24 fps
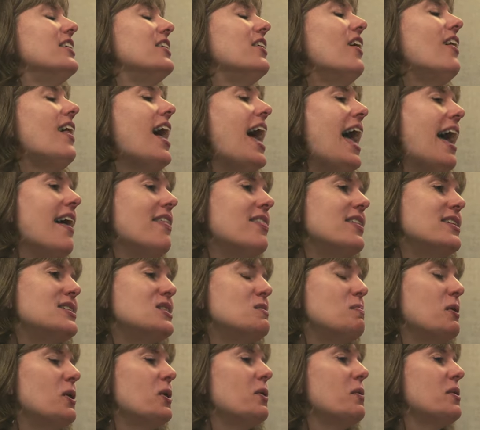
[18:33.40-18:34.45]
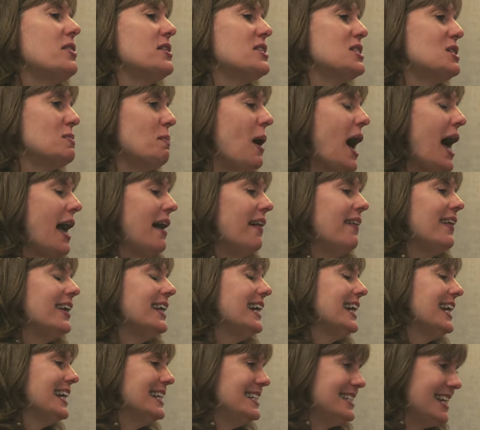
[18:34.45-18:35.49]
You'll end this book with a smile and
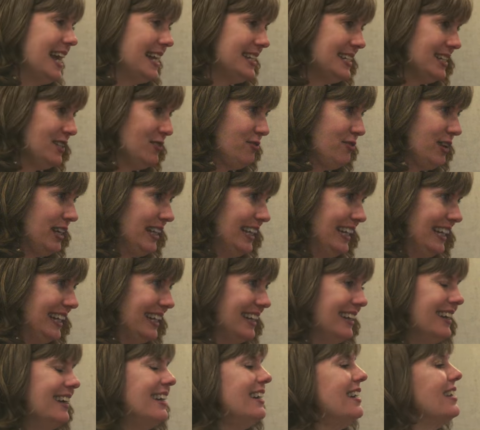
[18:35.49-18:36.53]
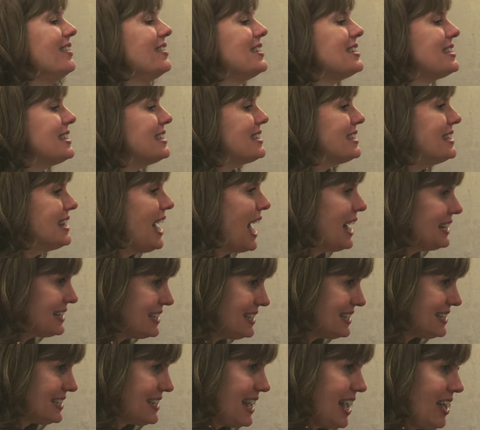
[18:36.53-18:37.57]
a contented feeling. This is not
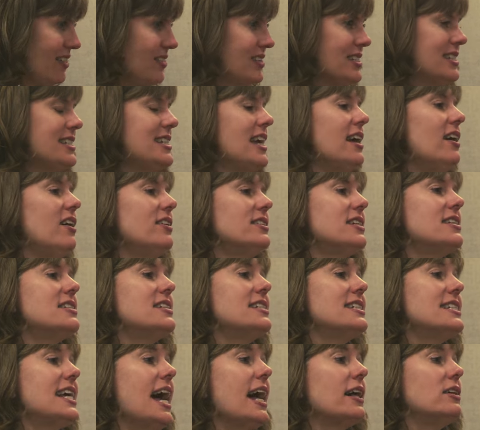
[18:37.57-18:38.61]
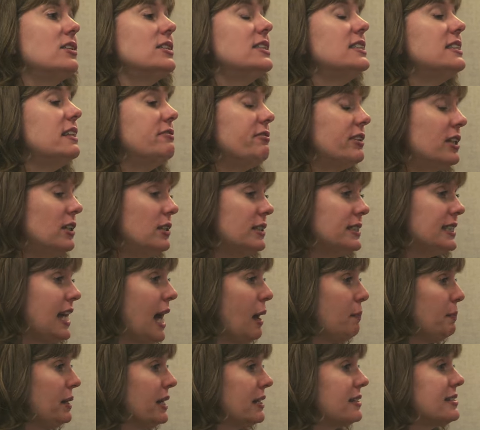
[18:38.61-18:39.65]
to say this tale doesn't tackle difficult
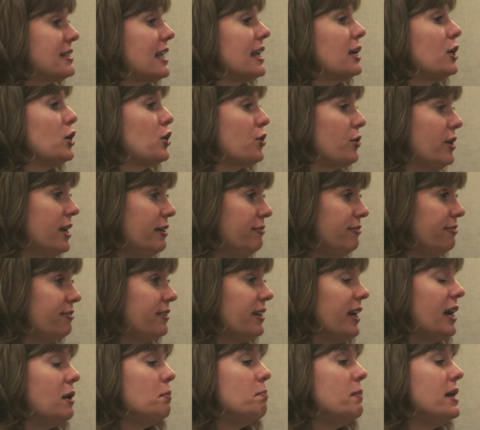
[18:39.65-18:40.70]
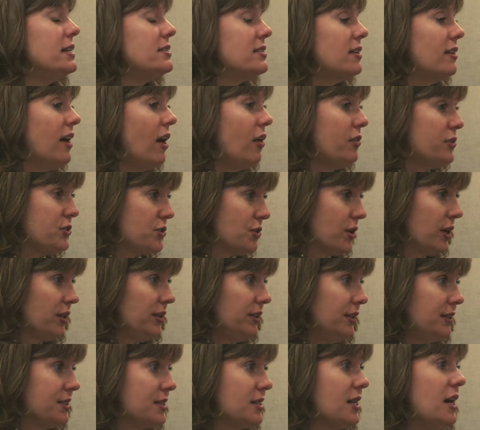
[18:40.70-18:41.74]
topics like grief and mental health
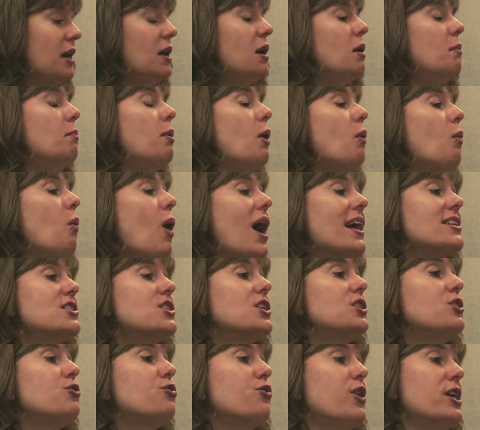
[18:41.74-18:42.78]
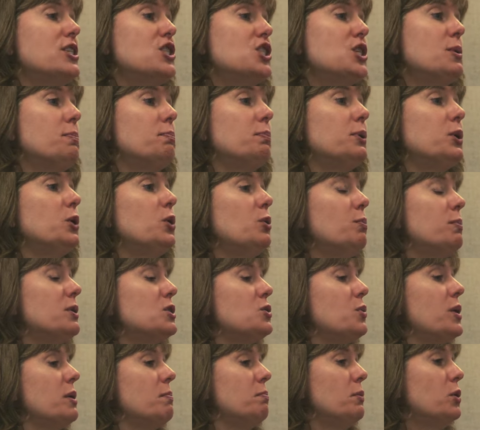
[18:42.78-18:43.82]
struggles, but watching the friendship bloom
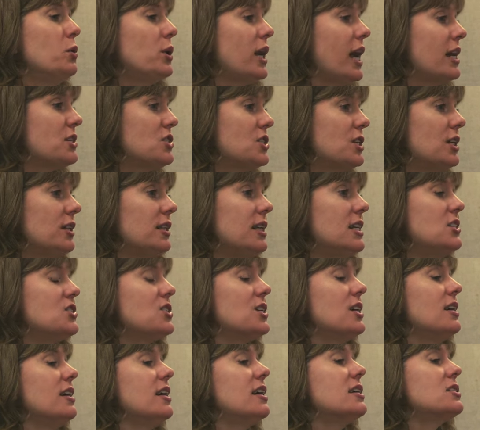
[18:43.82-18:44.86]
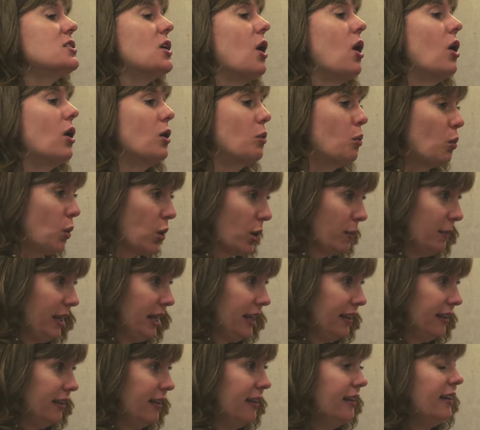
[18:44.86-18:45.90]
between Mukesh and Alicia is
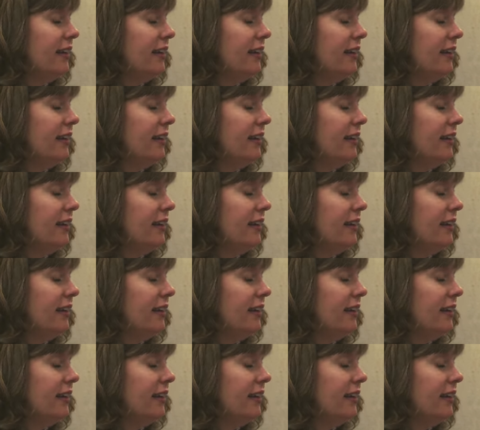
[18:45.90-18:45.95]
heartwarming.